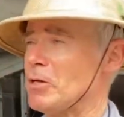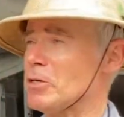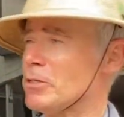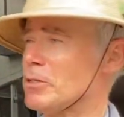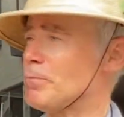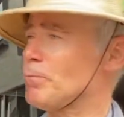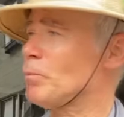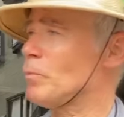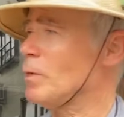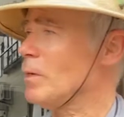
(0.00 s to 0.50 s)

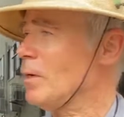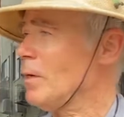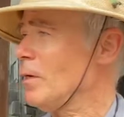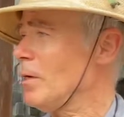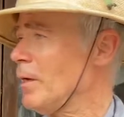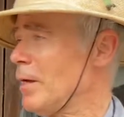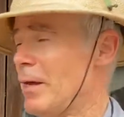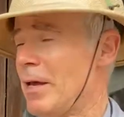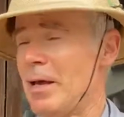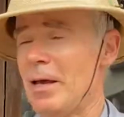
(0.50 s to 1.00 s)
because,
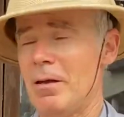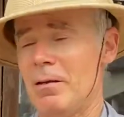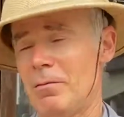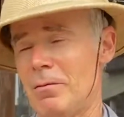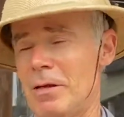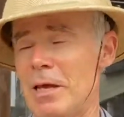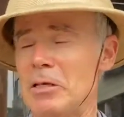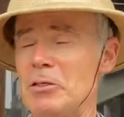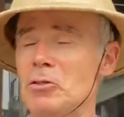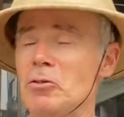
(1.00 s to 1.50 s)

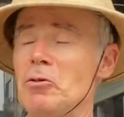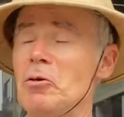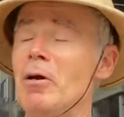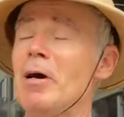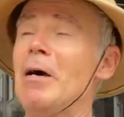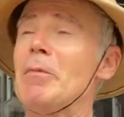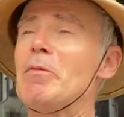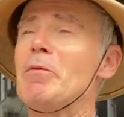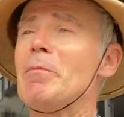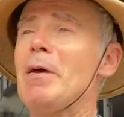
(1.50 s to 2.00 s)
as you know,
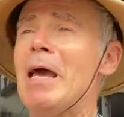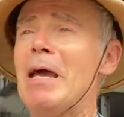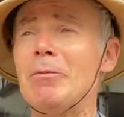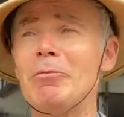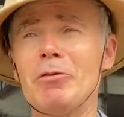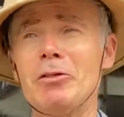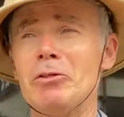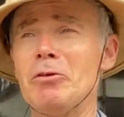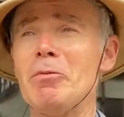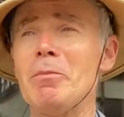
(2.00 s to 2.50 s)
I'm the man
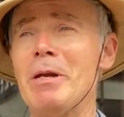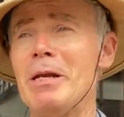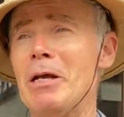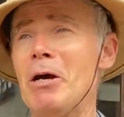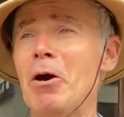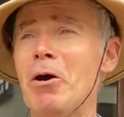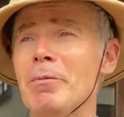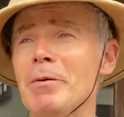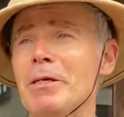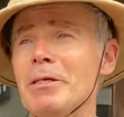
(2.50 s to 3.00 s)
with too many
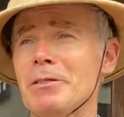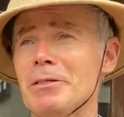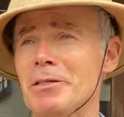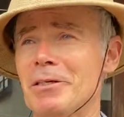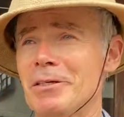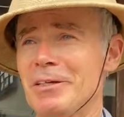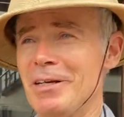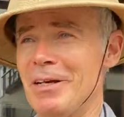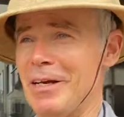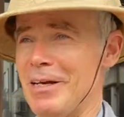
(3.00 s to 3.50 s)

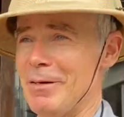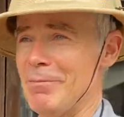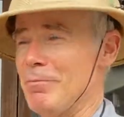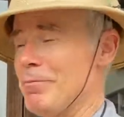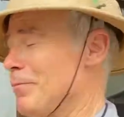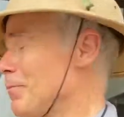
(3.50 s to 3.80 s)
hobbies, and